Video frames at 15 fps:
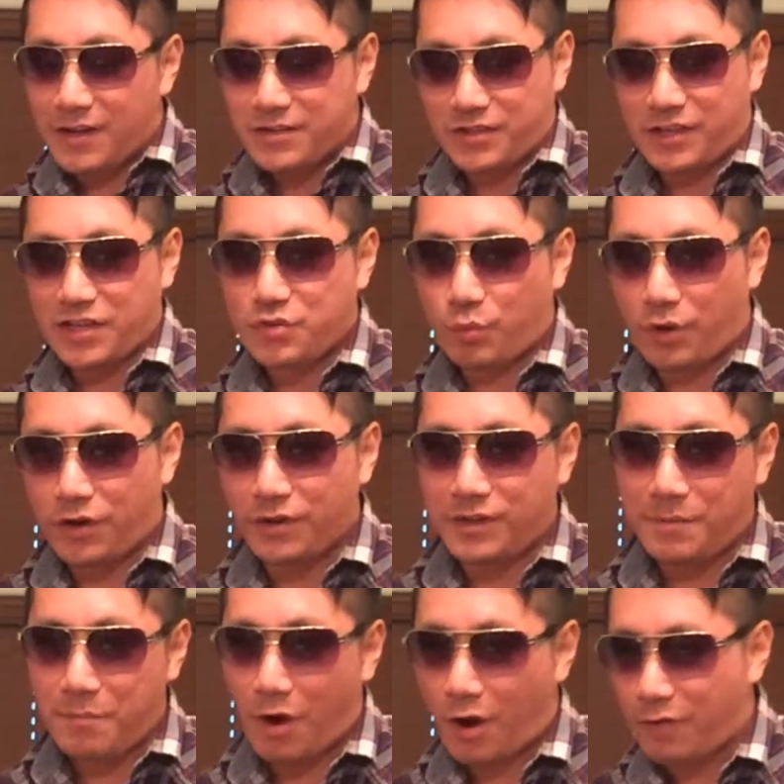So that's where
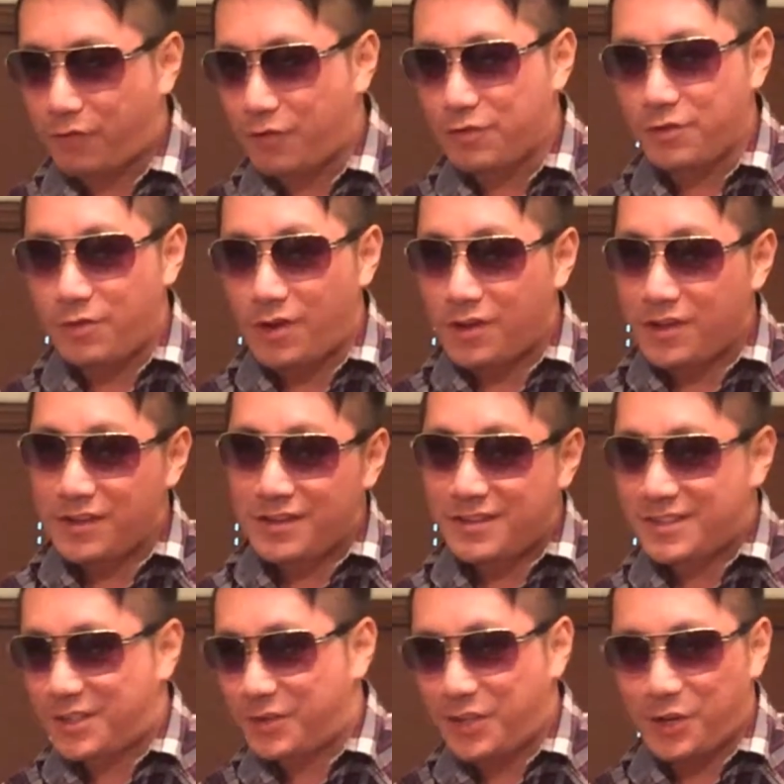the Marvel
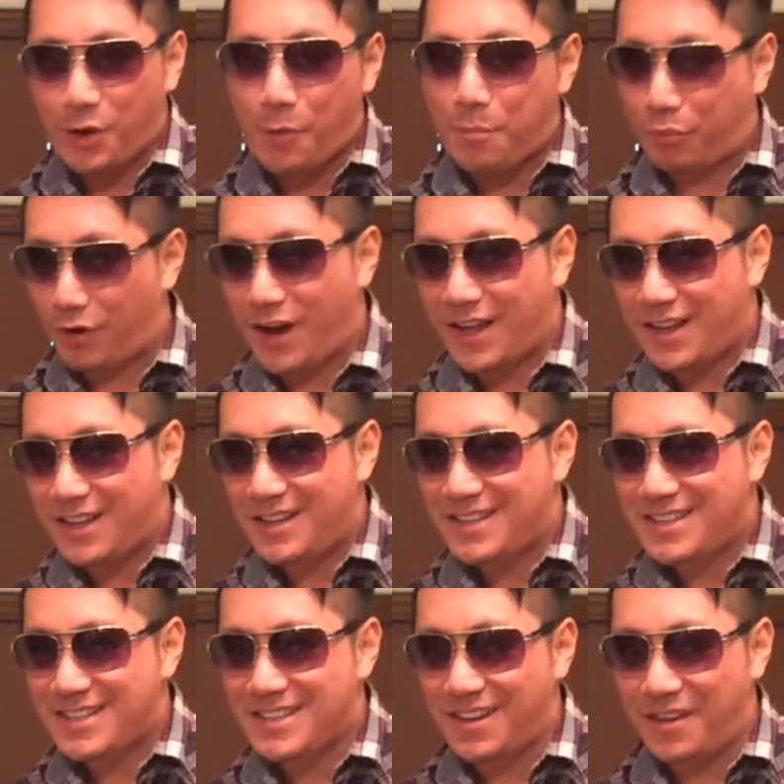Studio
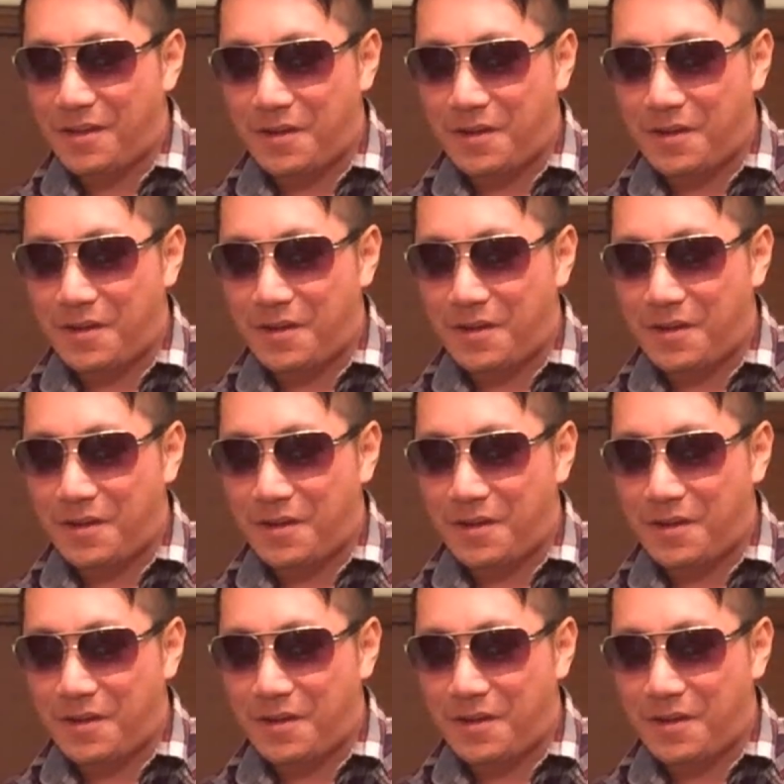brains